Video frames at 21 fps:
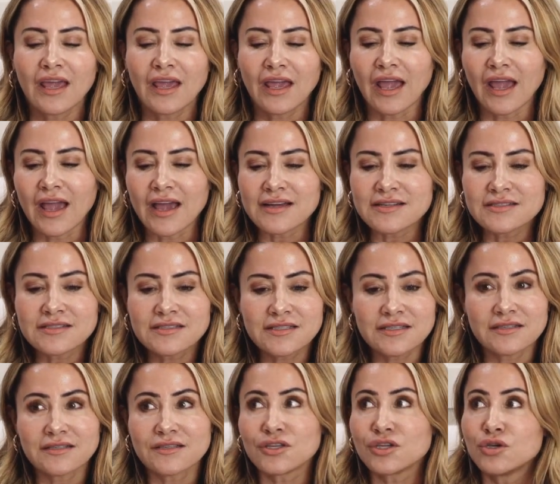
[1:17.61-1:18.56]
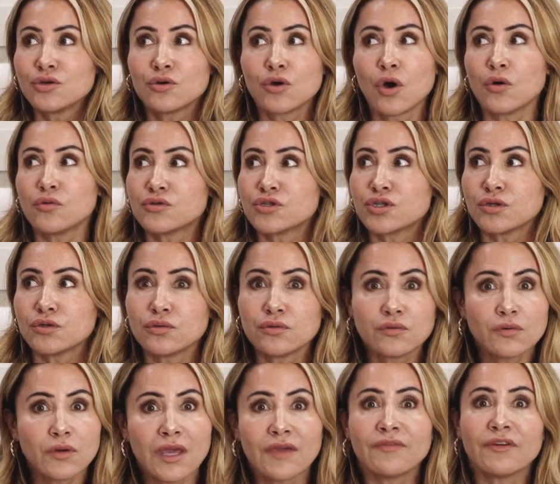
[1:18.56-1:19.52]
And you go
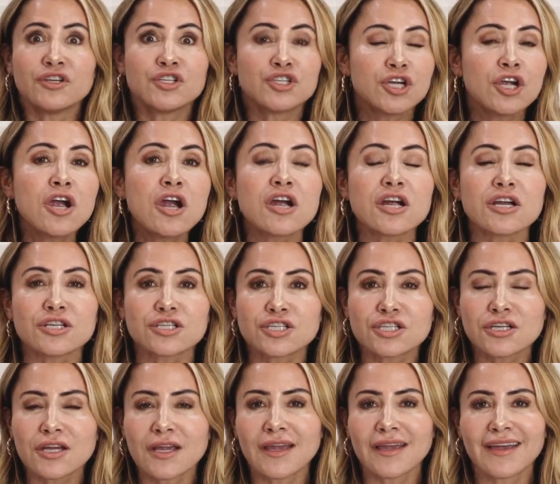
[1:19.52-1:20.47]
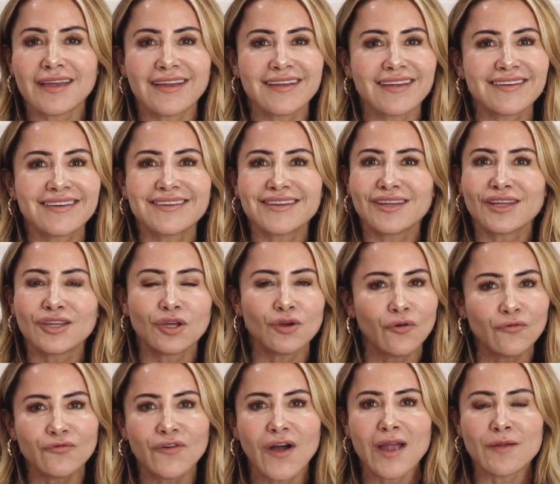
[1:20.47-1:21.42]
to even church and
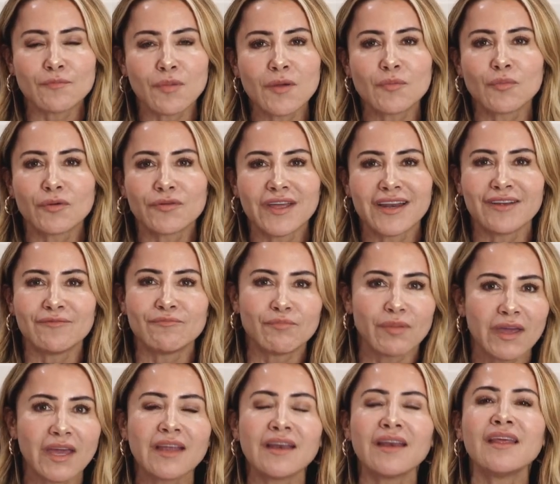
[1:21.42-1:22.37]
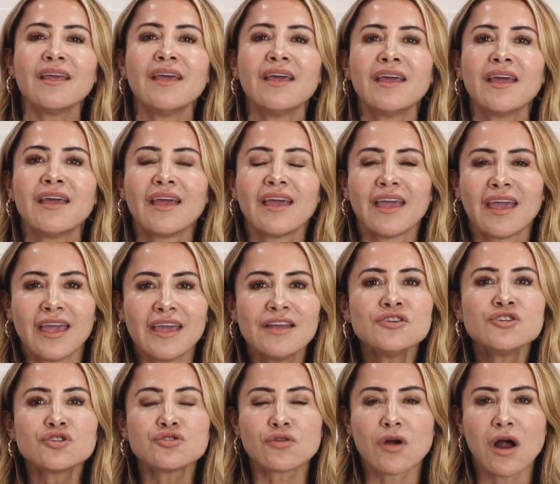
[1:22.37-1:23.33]
you'll find people that have been
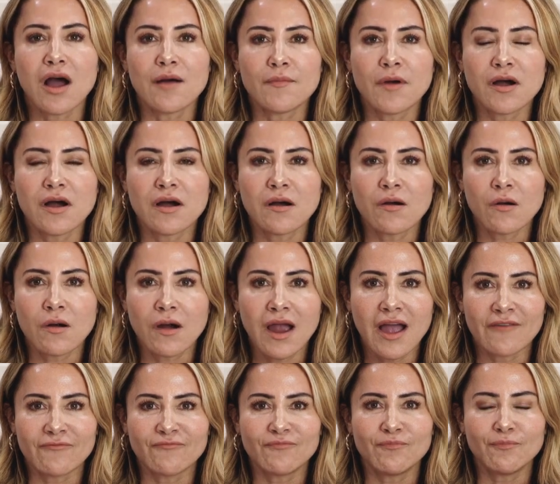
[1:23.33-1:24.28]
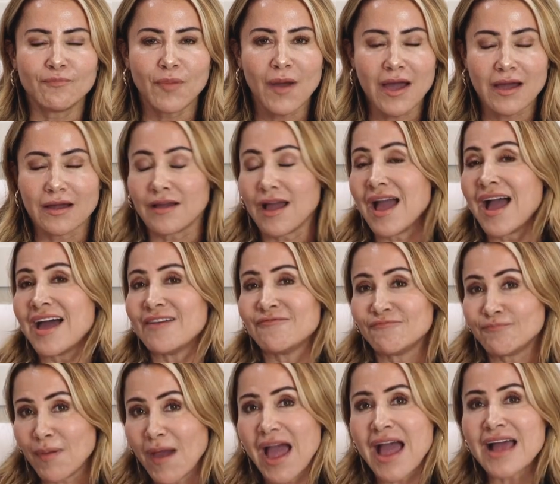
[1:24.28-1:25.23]
in trauma or have had
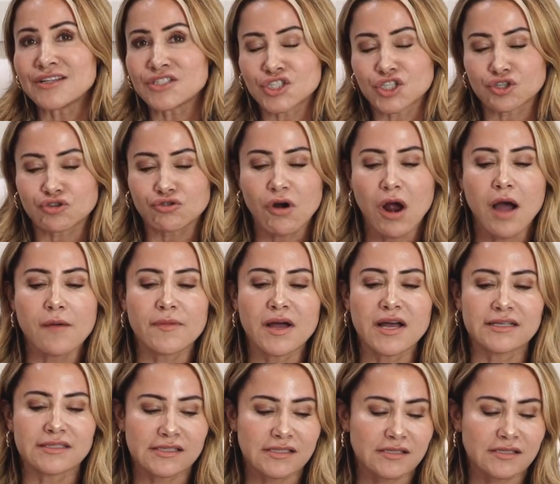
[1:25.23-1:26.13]
past traumas.